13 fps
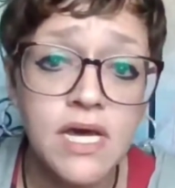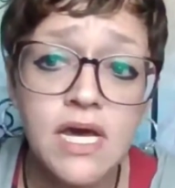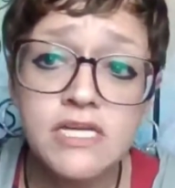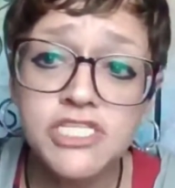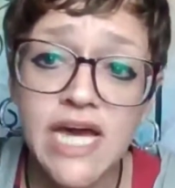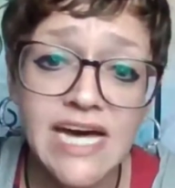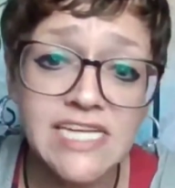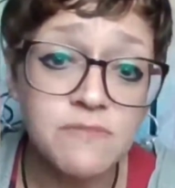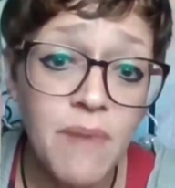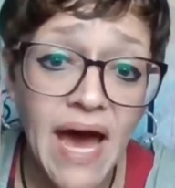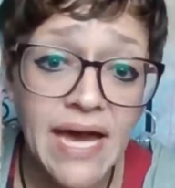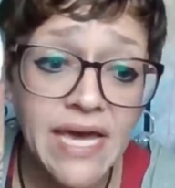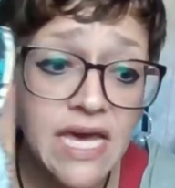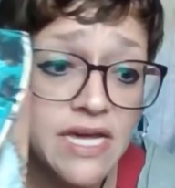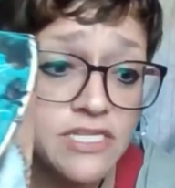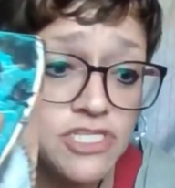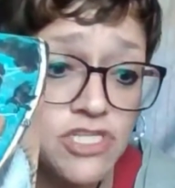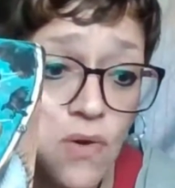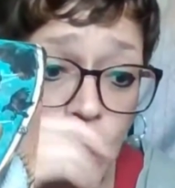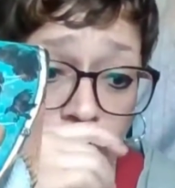She has baggage.
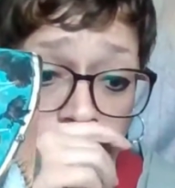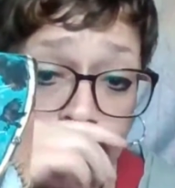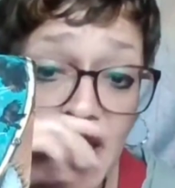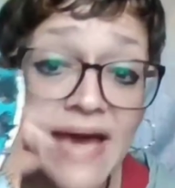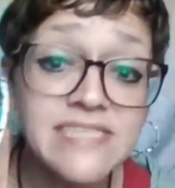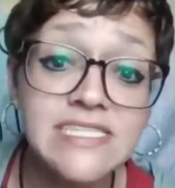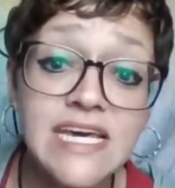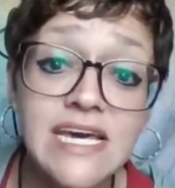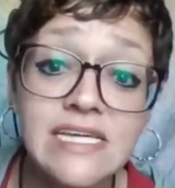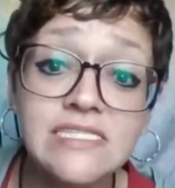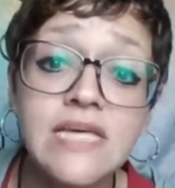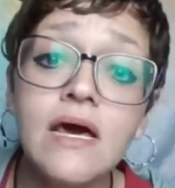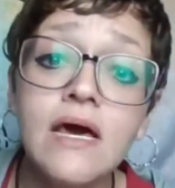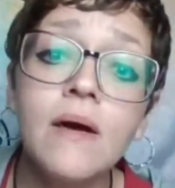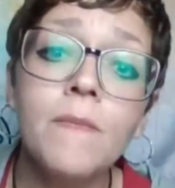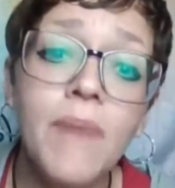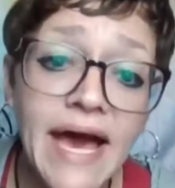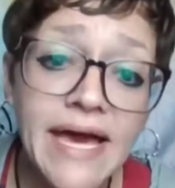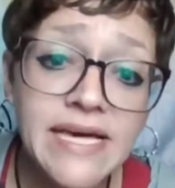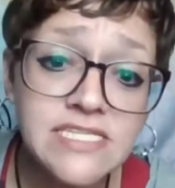Okay, Pisces.
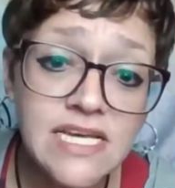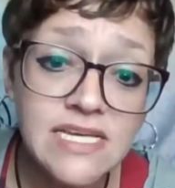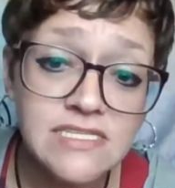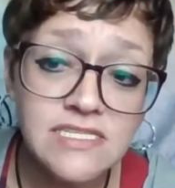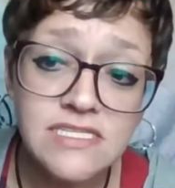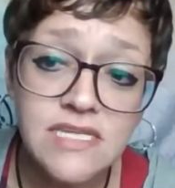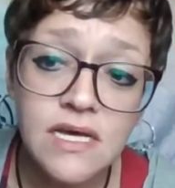Pisces,